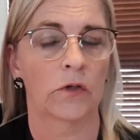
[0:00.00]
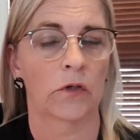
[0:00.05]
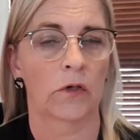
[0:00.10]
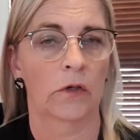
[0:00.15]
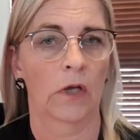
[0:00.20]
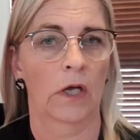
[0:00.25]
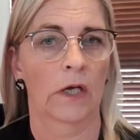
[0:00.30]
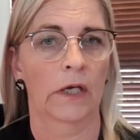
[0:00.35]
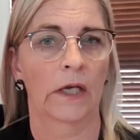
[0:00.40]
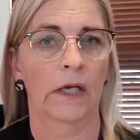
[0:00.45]

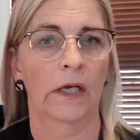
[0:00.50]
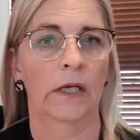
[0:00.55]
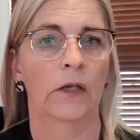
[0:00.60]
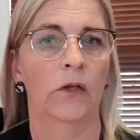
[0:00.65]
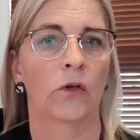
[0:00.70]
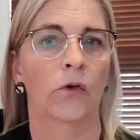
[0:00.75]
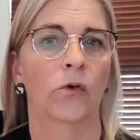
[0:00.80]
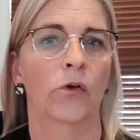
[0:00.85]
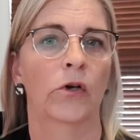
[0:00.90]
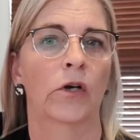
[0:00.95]
So like
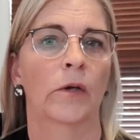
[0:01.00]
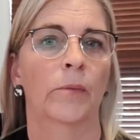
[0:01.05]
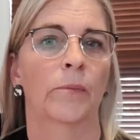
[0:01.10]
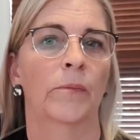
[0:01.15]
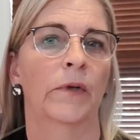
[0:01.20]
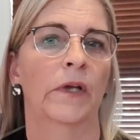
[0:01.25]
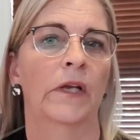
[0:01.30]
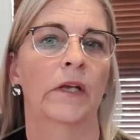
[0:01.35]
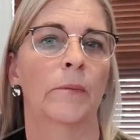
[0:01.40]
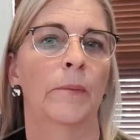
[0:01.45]
in
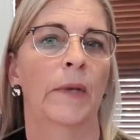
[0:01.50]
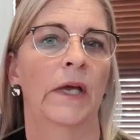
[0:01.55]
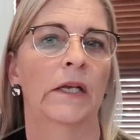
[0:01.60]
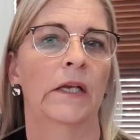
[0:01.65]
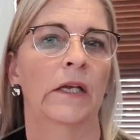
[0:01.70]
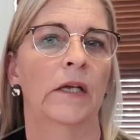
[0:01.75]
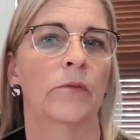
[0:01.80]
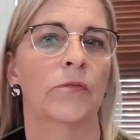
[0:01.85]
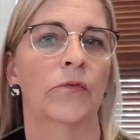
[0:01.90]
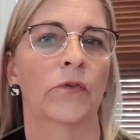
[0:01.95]
Europe in the
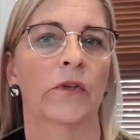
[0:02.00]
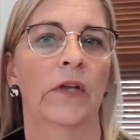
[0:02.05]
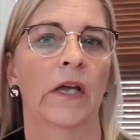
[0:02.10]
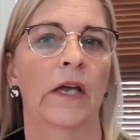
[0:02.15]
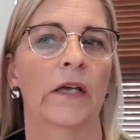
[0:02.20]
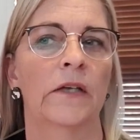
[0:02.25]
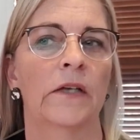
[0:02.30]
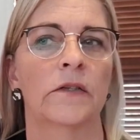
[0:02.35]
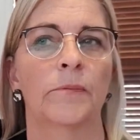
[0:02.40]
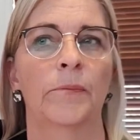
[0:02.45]
medieval
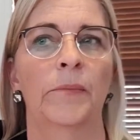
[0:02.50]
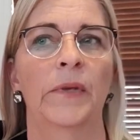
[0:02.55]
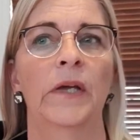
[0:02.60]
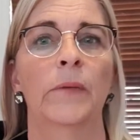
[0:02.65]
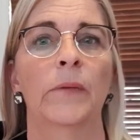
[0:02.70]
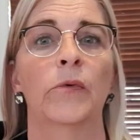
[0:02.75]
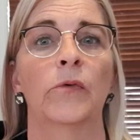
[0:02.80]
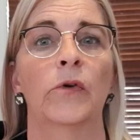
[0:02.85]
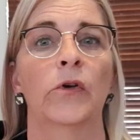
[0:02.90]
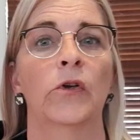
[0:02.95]
days,
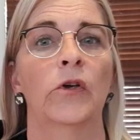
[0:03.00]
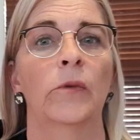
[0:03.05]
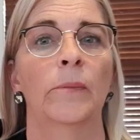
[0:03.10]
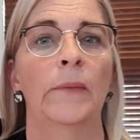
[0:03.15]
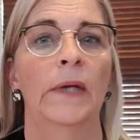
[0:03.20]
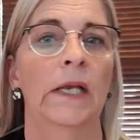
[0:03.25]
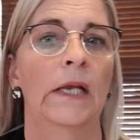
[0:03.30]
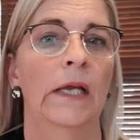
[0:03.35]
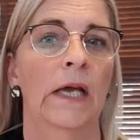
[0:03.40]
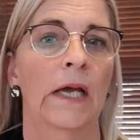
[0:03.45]
people were
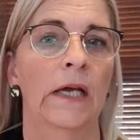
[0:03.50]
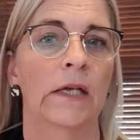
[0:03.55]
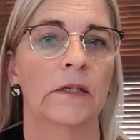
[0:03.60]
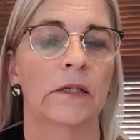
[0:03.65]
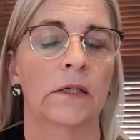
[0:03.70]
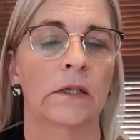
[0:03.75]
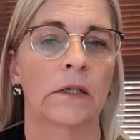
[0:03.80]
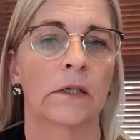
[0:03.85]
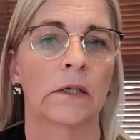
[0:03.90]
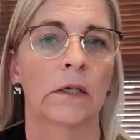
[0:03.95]

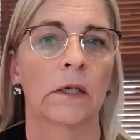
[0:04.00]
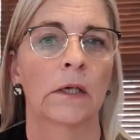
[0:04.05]
humiliated